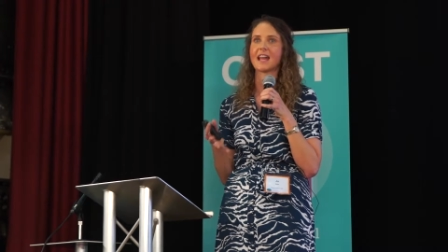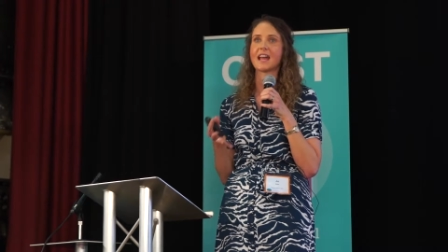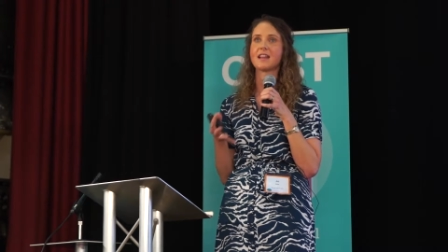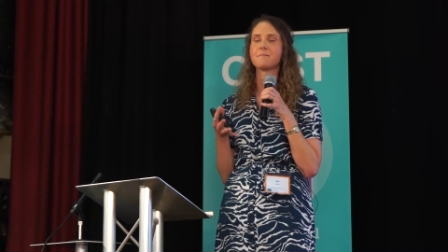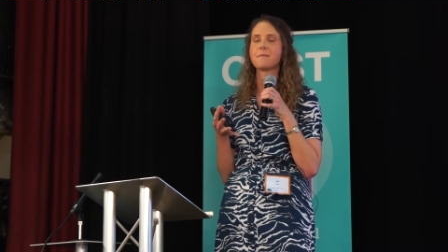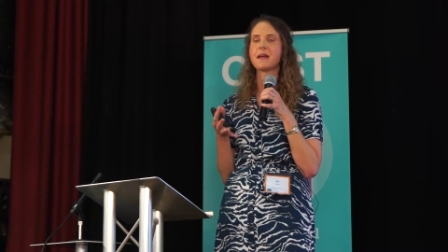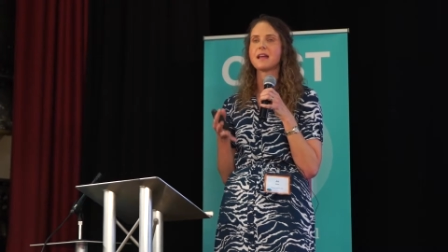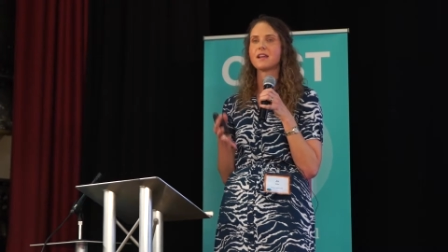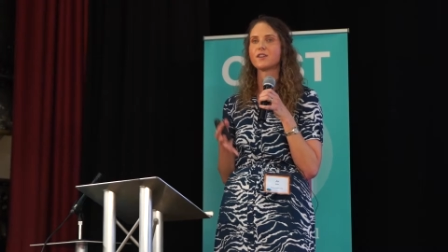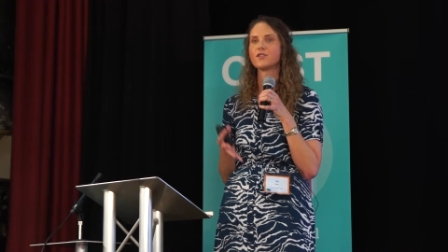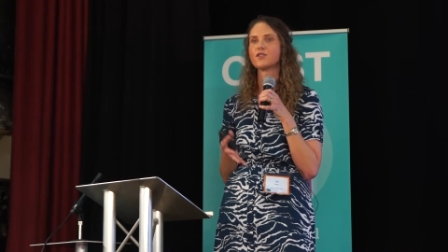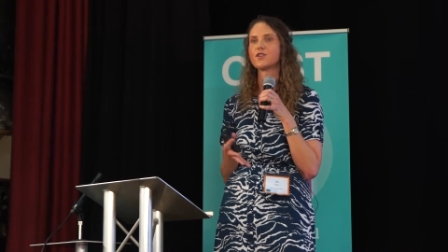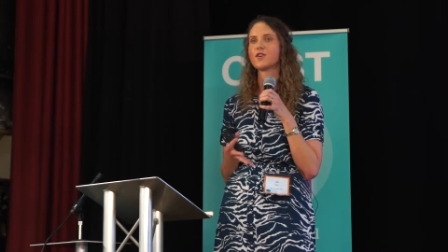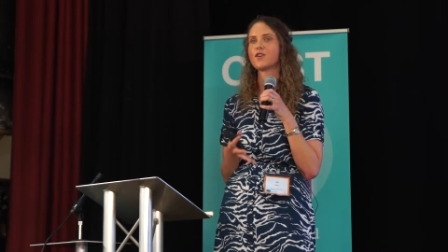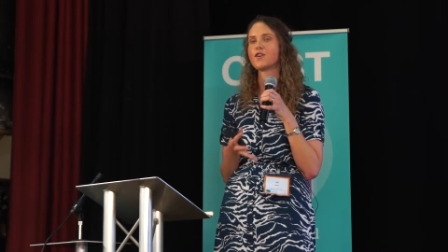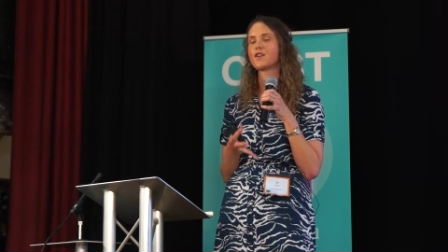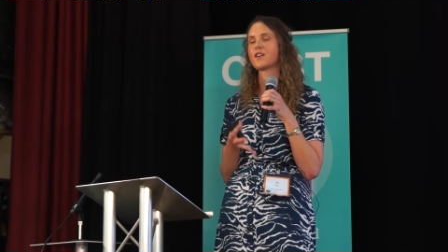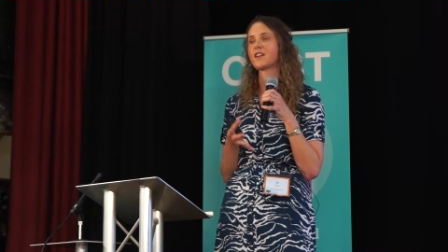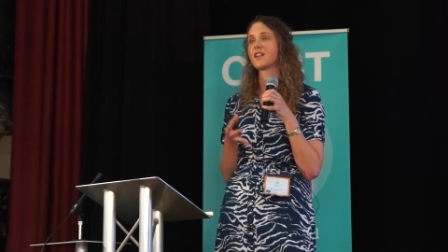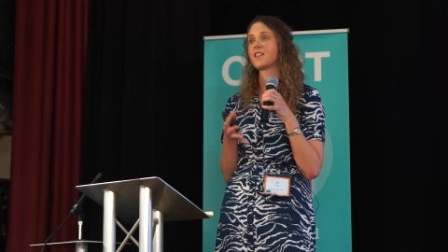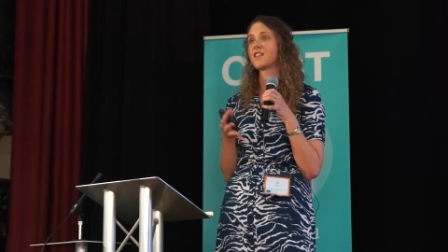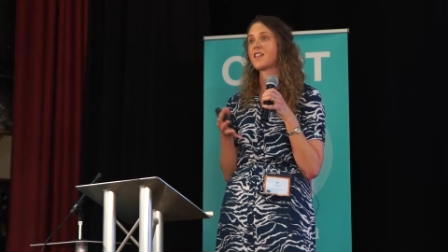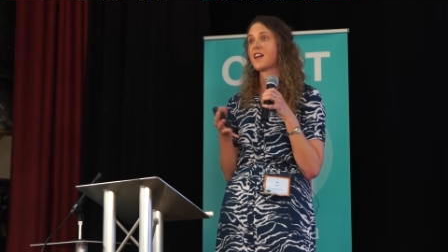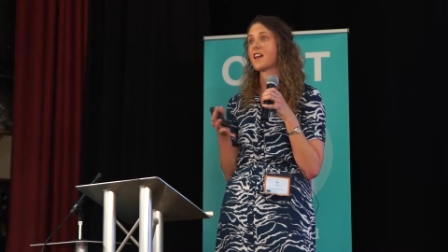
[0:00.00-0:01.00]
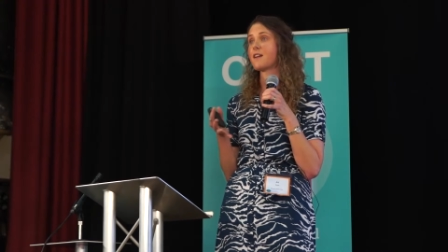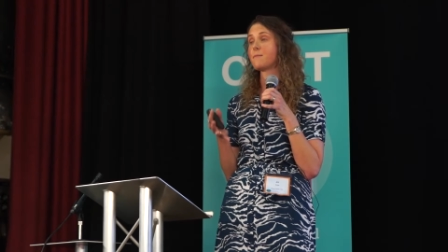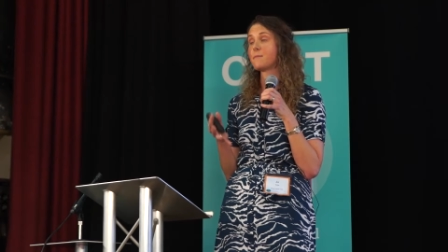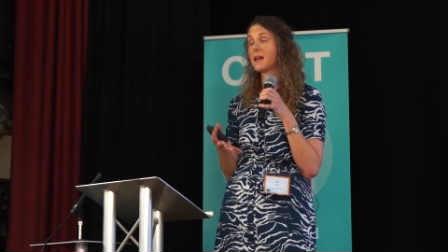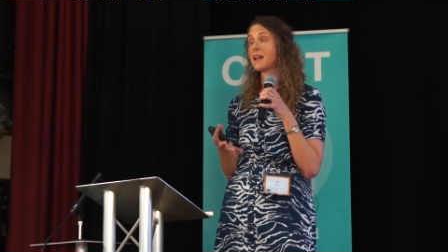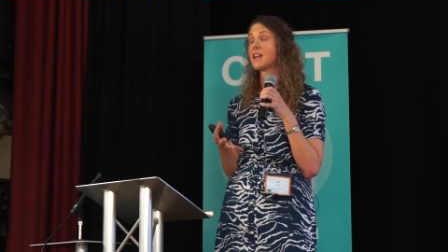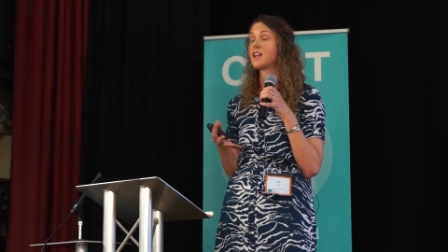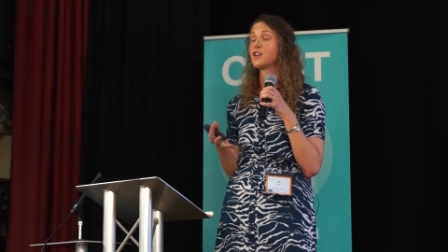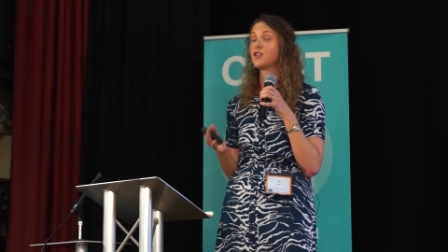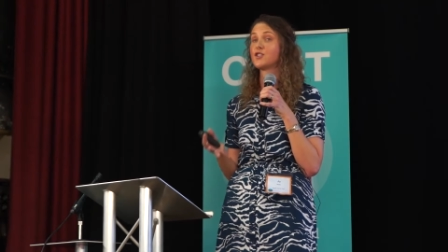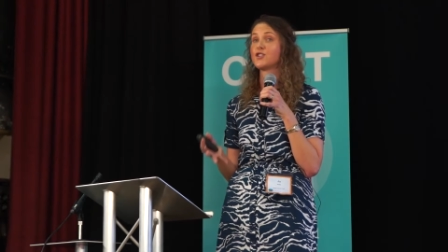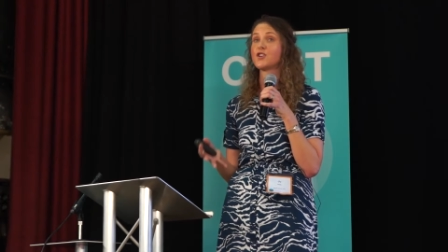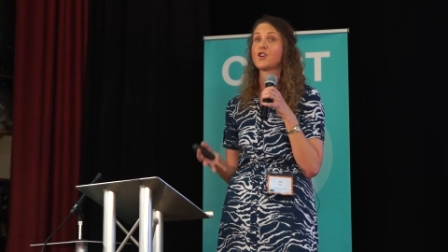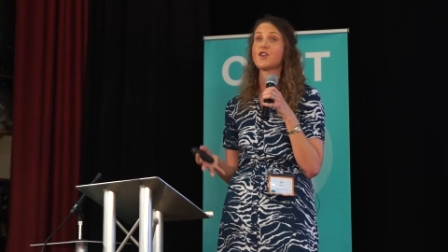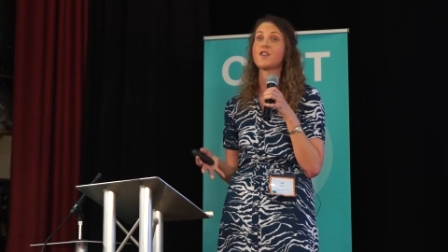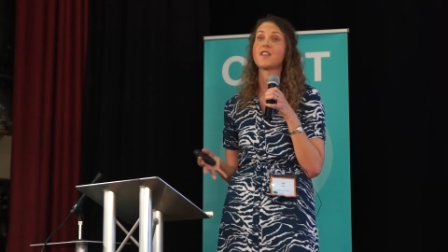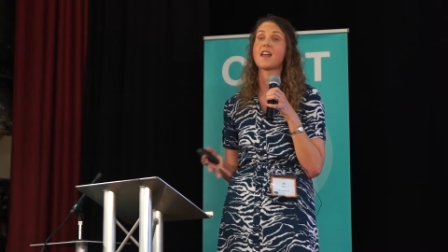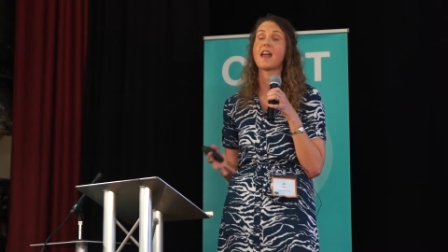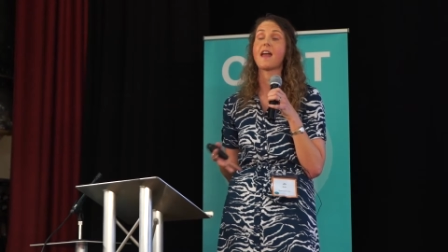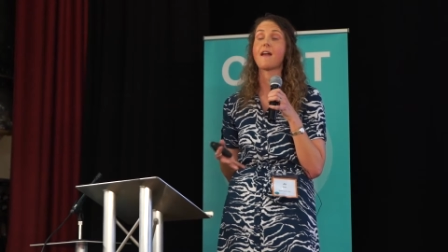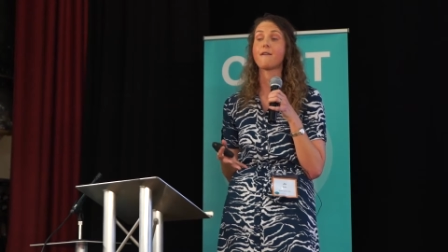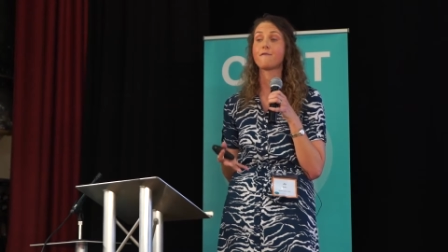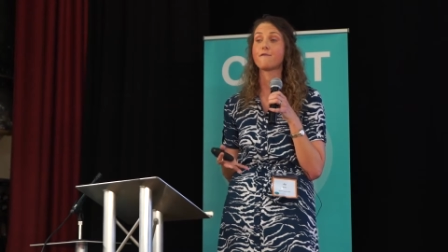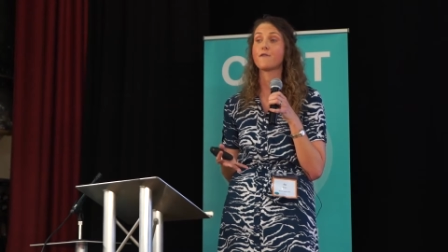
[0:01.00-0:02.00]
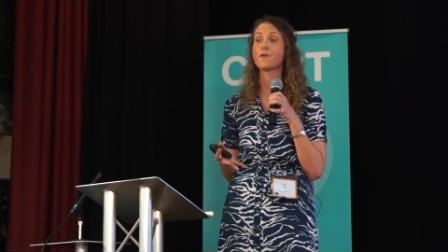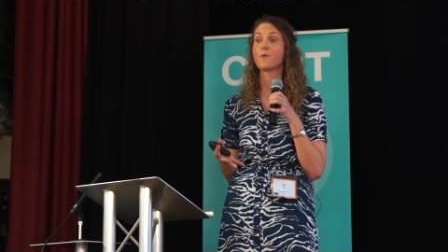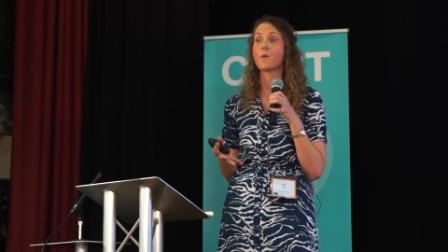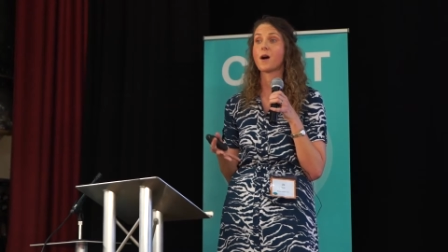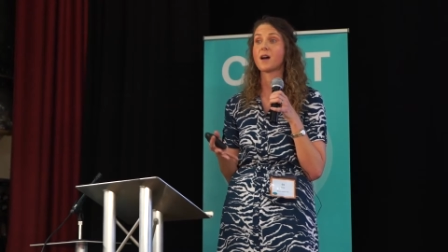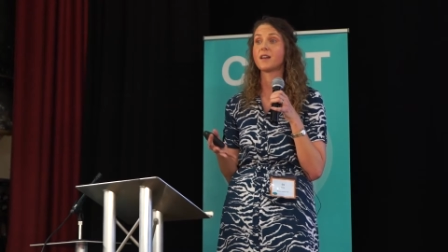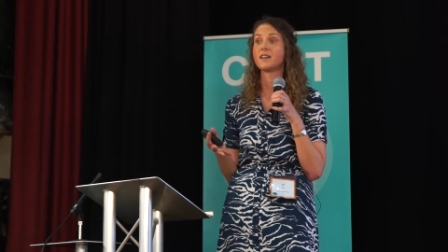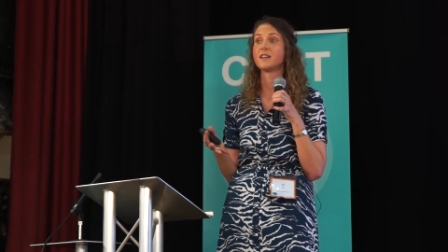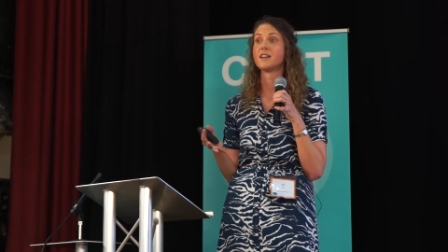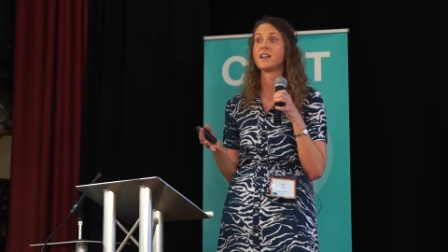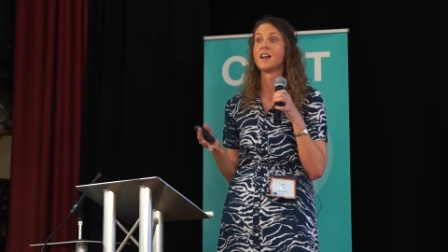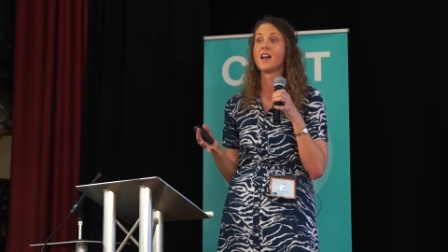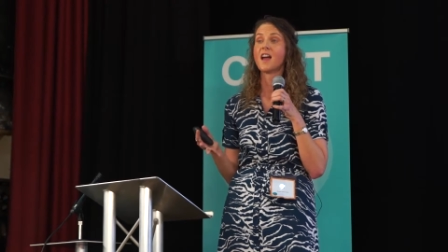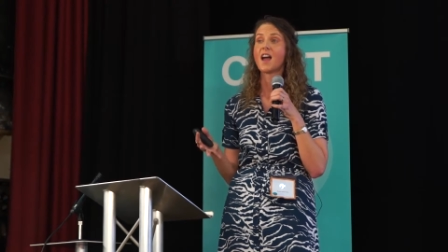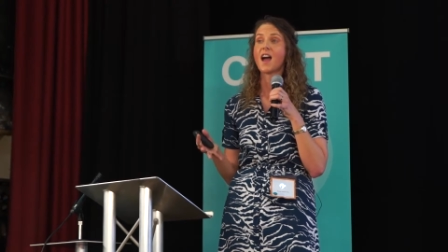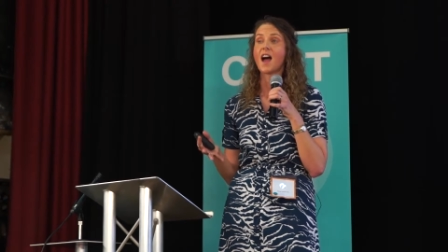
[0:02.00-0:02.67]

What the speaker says: and making sure that everyone